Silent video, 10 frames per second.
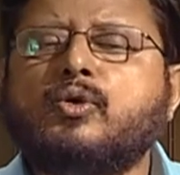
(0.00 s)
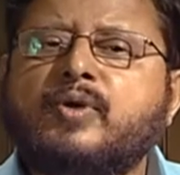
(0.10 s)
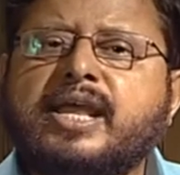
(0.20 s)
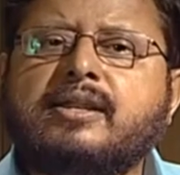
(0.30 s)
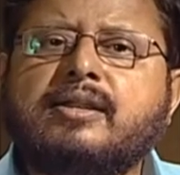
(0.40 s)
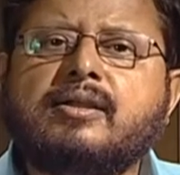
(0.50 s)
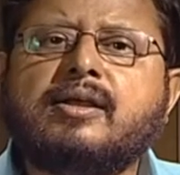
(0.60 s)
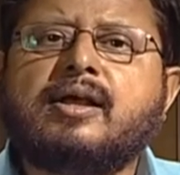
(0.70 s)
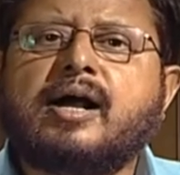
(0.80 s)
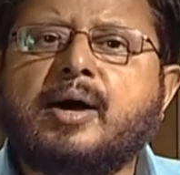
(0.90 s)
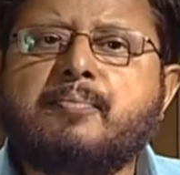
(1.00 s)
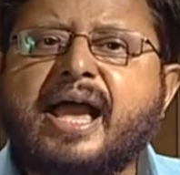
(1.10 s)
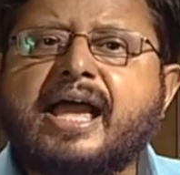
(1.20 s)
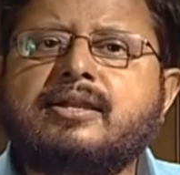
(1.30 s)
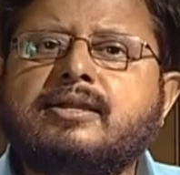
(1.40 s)
when a
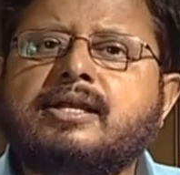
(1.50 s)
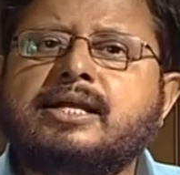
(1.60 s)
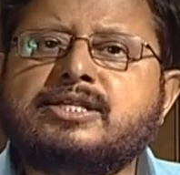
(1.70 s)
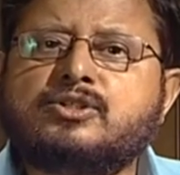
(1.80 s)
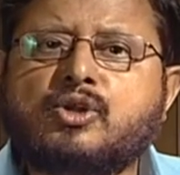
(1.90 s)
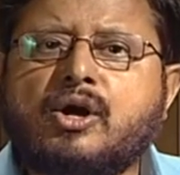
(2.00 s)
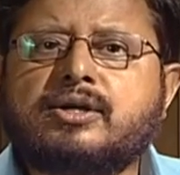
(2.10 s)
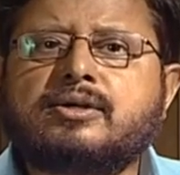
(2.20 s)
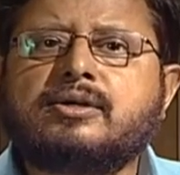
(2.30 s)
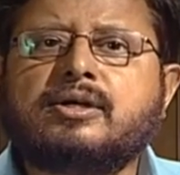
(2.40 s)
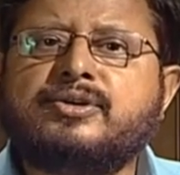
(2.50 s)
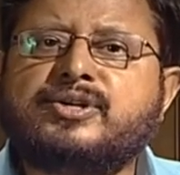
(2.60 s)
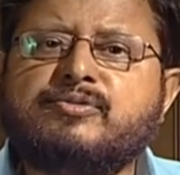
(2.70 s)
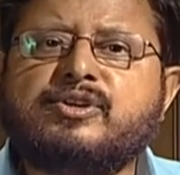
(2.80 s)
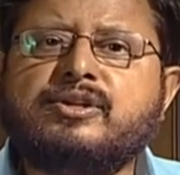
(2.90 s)
man is not
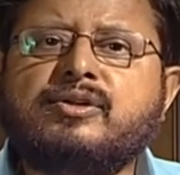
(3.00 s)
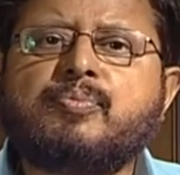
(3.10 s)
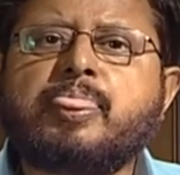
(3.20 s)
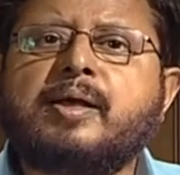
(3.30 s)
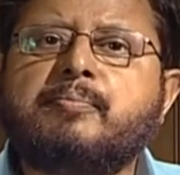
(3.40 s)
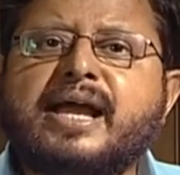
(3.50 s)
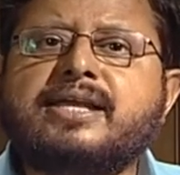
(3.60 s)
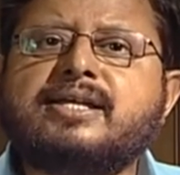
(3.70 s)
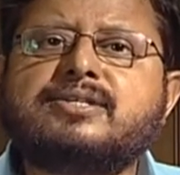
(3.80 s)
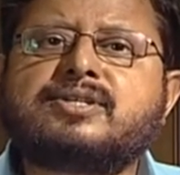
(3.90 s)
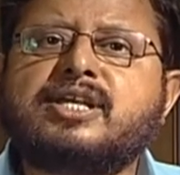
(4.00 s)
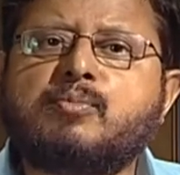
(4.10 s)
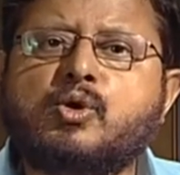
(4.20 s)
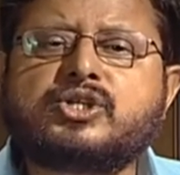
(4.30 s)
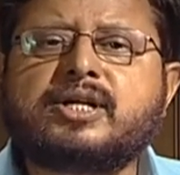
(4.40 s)
driven by his
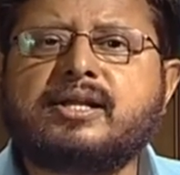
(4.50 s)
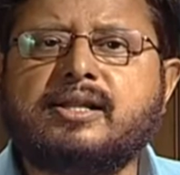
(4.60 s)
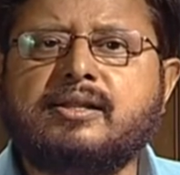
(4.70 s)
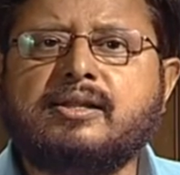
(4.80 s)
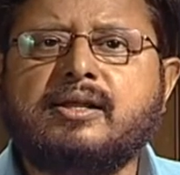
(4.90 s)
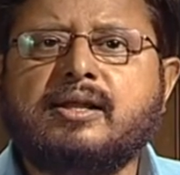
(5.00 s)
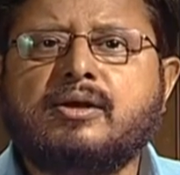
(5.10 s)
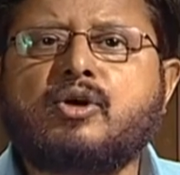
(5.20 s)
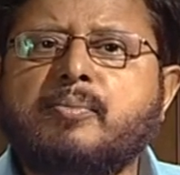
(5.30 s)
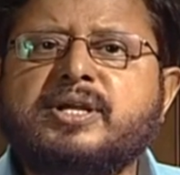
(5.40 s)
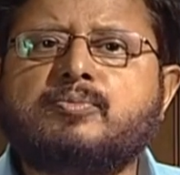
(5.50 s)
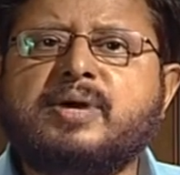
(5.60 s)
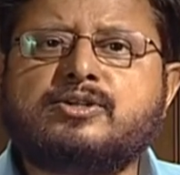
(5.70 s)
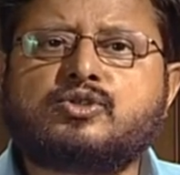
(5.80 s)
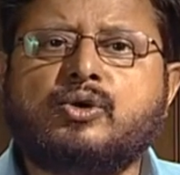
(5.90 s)
emotional
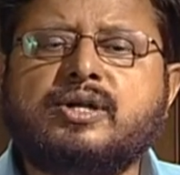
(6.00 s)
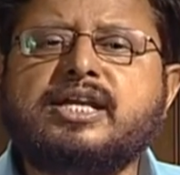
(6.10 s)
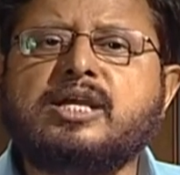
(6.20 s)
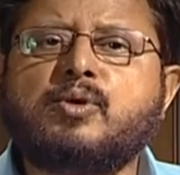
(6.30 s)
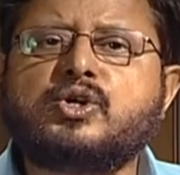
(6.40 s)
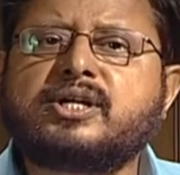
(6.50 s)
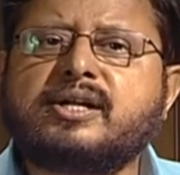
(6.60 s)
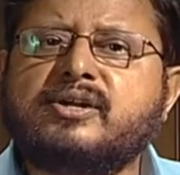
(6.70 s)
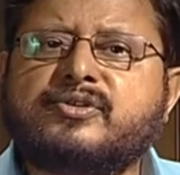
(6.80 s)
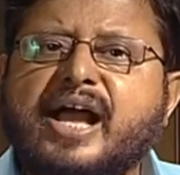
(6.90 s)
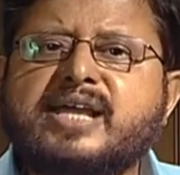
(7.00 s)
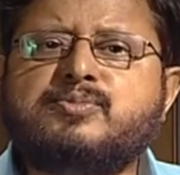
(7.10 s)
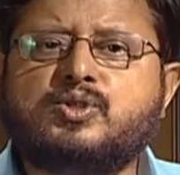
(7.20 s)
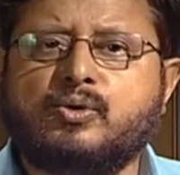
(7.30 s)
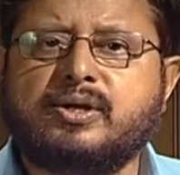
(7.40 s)
commitments only, emotional
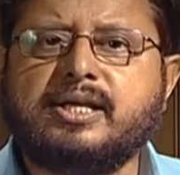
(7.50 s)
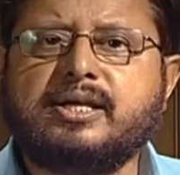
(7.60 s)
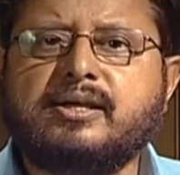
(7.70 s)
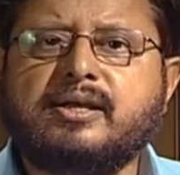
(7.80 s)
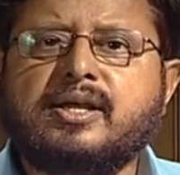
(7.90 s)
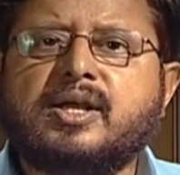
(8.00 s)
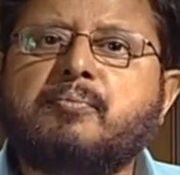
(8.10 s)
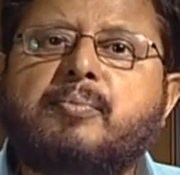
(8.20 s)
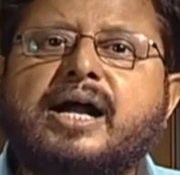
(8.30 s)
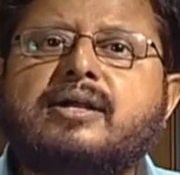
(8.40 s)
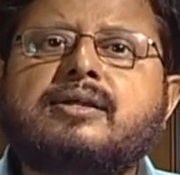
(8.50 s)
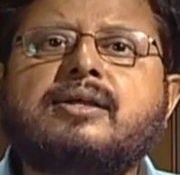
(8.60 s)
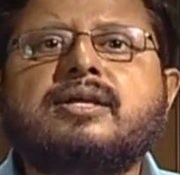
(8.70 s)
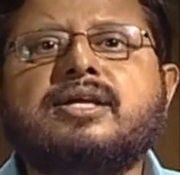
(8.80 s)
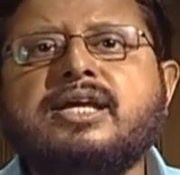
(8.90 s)
drives only, but
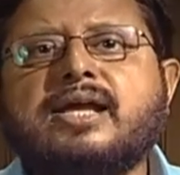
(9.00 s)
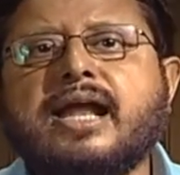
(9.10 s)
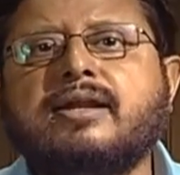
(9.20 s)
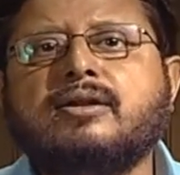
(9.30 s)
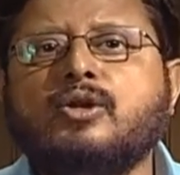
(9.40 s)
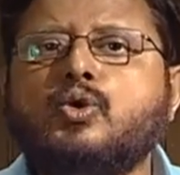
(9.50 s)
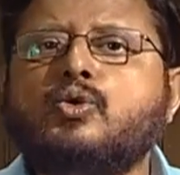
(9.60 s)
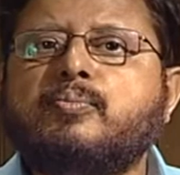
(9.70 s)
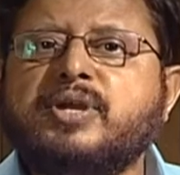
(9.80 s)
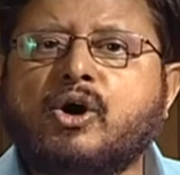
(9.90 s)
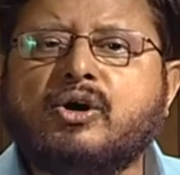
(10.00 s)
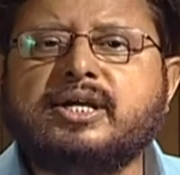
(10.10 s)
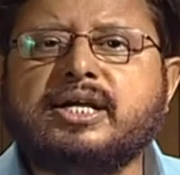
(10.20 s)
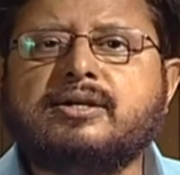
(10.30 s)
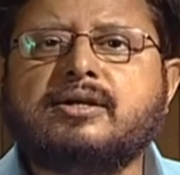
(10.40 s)
he can look
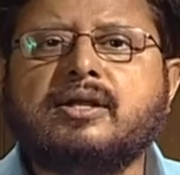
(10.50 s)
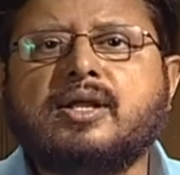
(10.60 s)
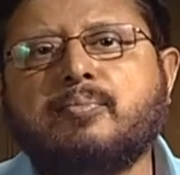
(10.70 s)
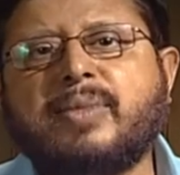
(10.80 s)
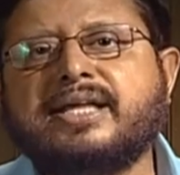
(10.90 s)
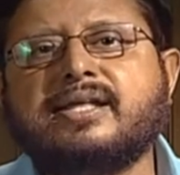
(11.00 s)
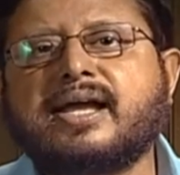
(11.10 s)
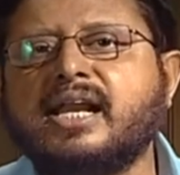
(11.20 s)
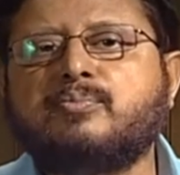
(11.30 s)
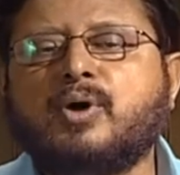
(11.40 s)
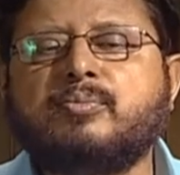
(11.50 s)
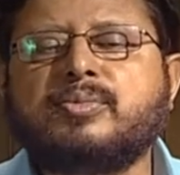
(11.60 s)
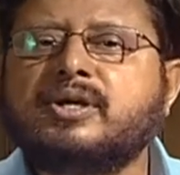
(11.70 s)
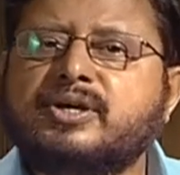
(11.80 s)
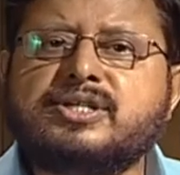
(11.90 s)
beyond it by the help of
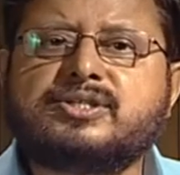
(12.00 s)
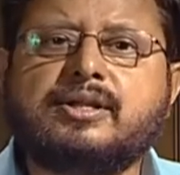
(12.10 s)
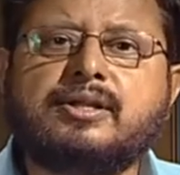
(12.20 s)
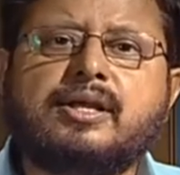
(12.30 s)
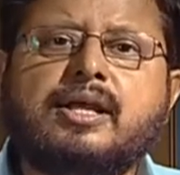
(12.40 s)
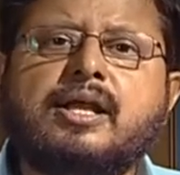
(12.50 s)
reason.